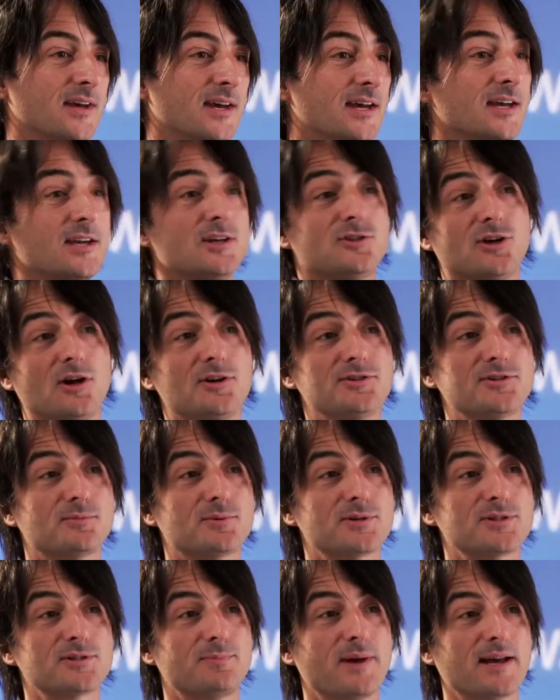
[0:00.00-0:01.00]
She also
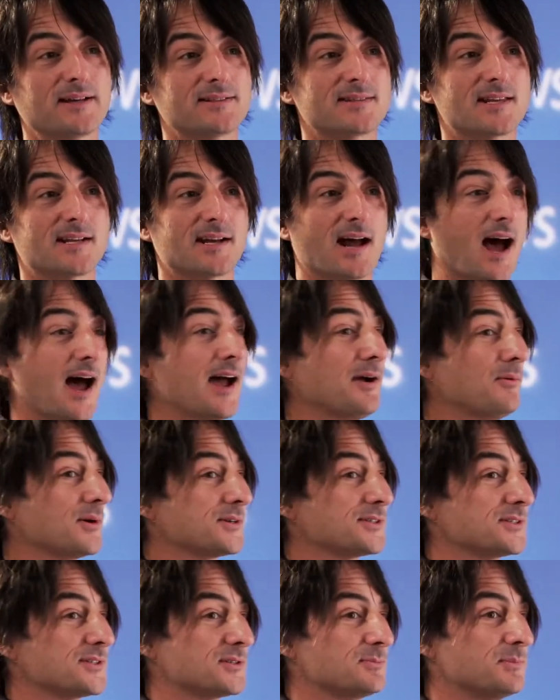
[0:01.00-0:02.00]
respects that I
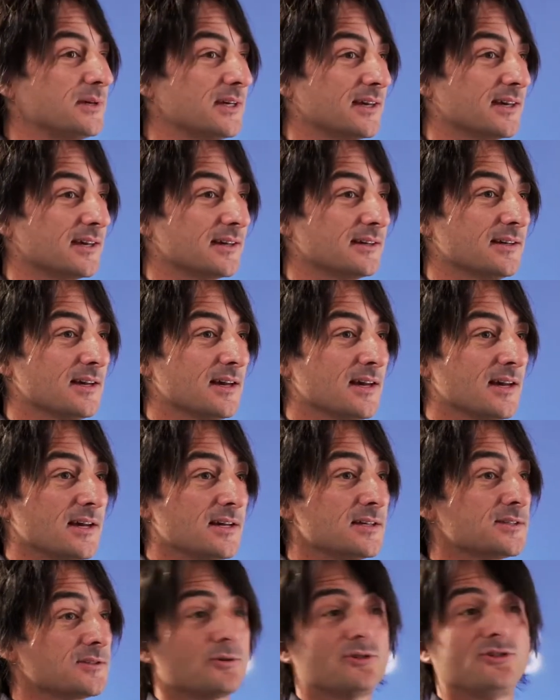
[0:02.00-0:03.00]
wasn't speaking,
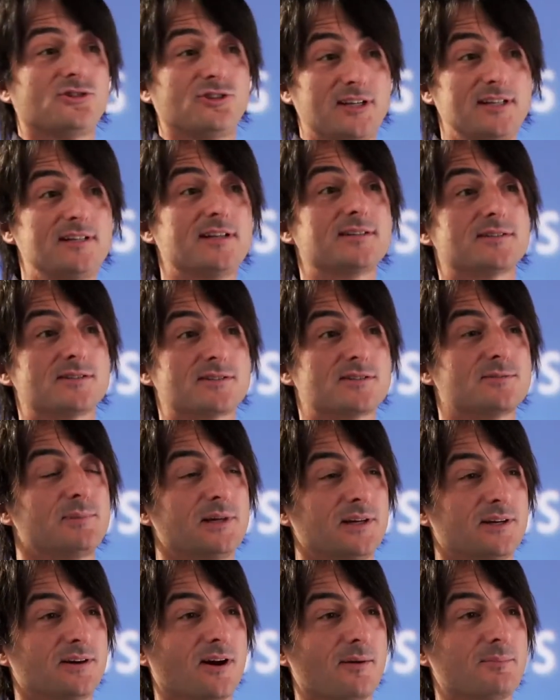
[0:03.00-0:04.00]
so she doesn't
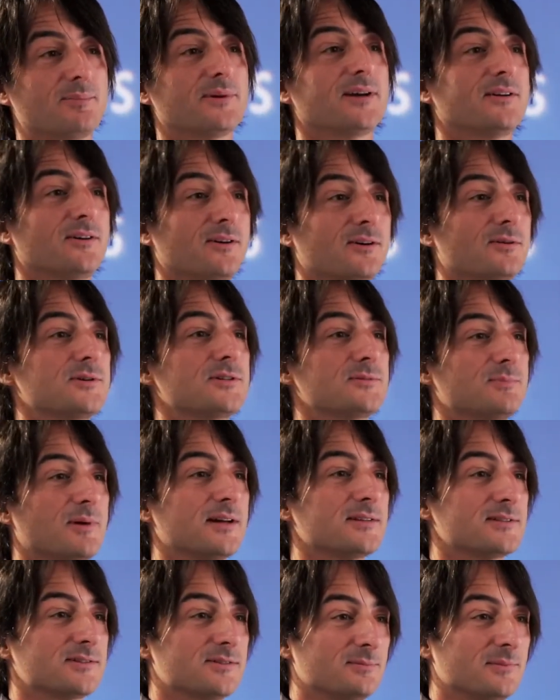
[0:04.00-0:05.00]
speak up in her response
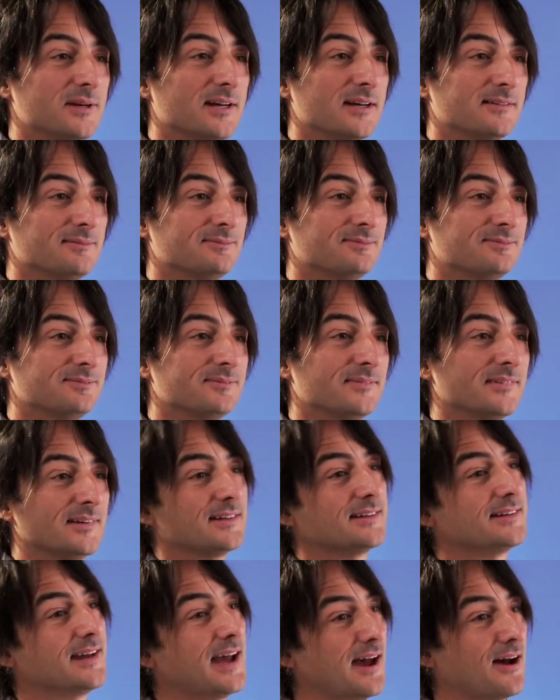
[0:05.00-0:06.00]
to me.
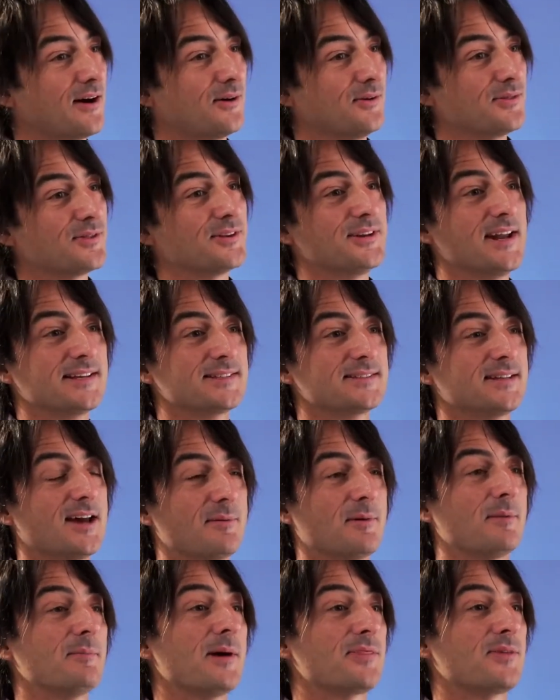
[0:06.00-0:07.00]
Now, the next time
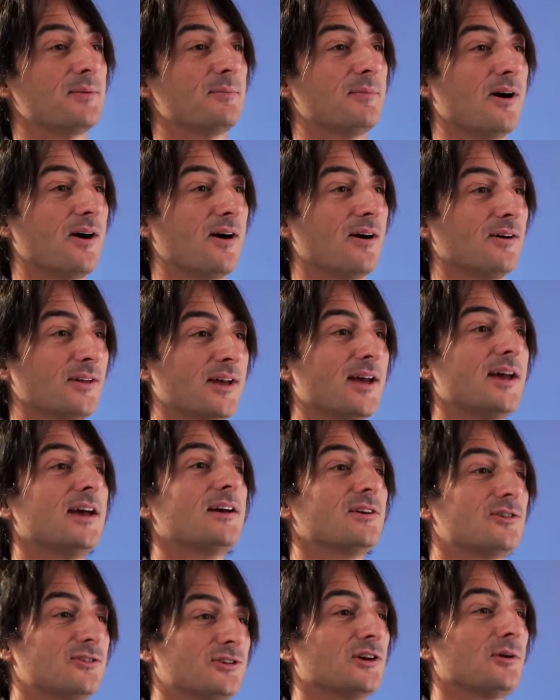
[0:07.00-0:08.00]
I'm at the mall,
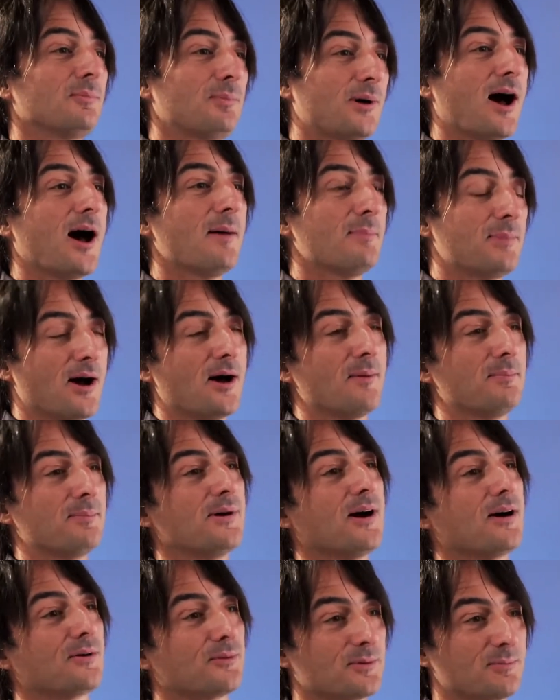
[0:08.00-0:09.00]
she'll pop up
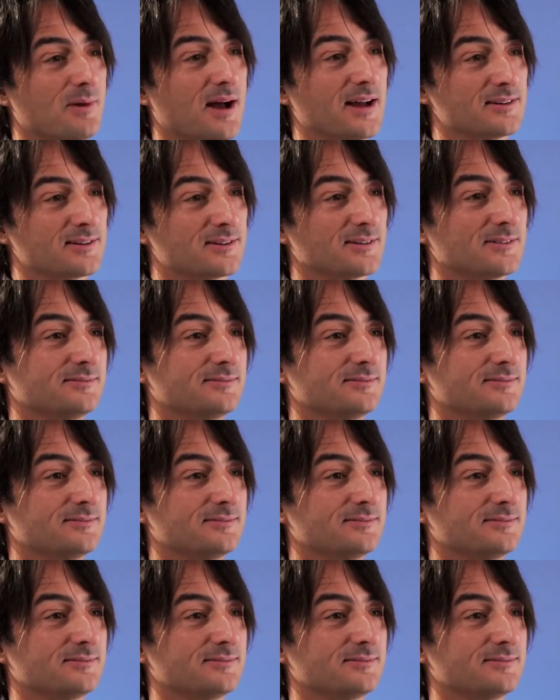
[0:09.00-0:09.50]
a reminder.